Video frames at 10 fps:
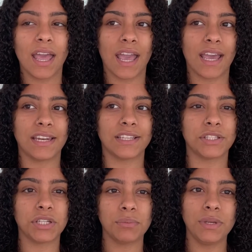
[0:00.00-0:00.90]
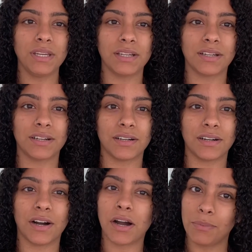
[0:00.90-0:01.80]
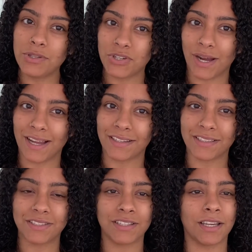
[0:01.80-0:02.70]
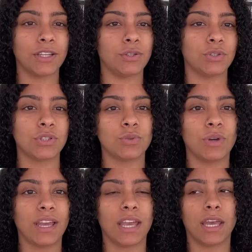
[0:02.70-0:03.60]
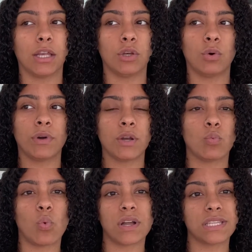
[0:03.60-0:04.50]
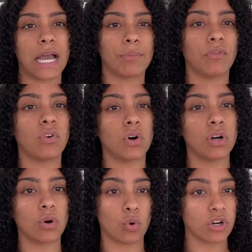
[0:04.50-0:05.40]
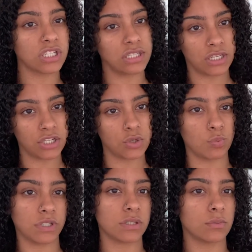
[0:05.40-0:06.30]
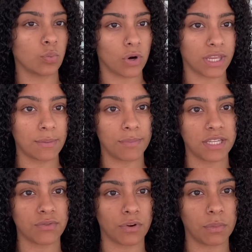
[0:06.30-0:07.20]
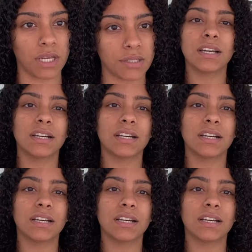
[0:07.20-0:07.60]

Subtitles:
and it took me a couple tries to get used to it and knowing what type of hook or stitch was working best for me.